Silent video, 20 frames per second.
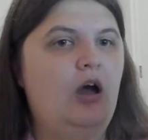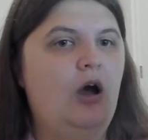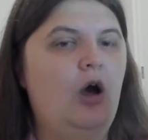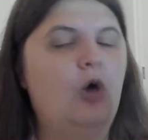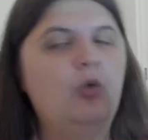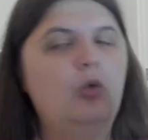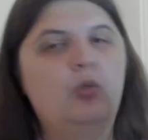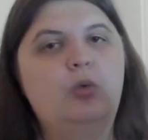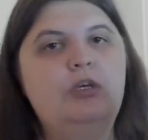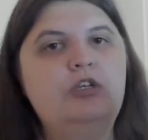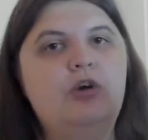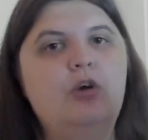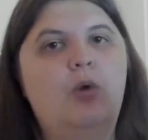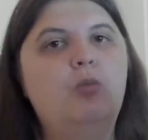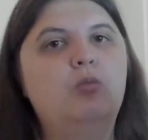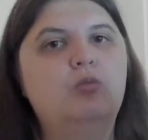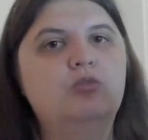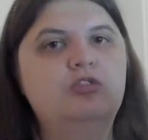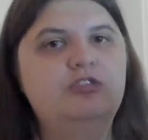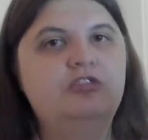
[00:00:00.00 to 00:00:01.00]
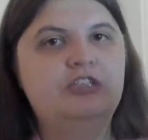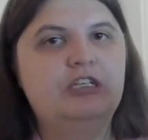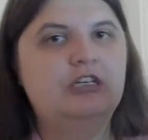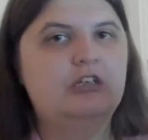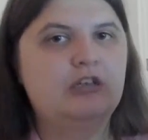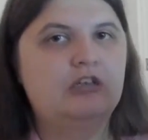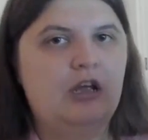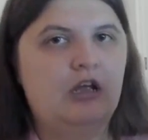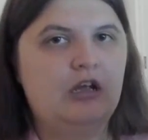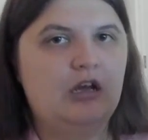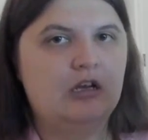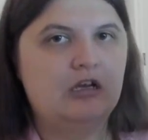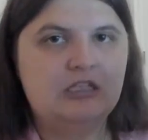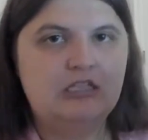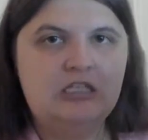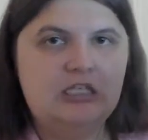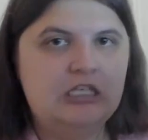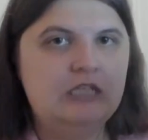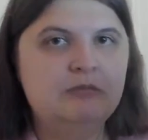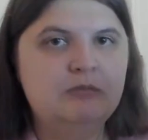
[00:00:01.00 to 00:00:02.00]
oh, we don't see a
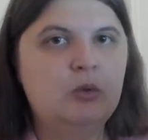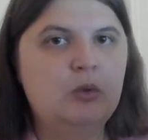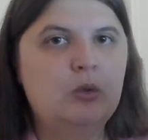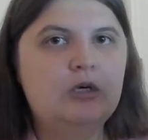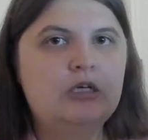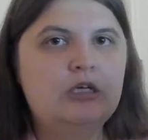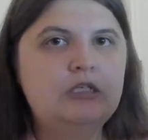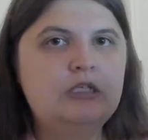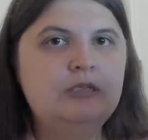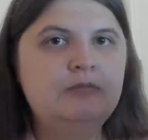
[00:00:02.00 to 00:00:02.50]
keyboard,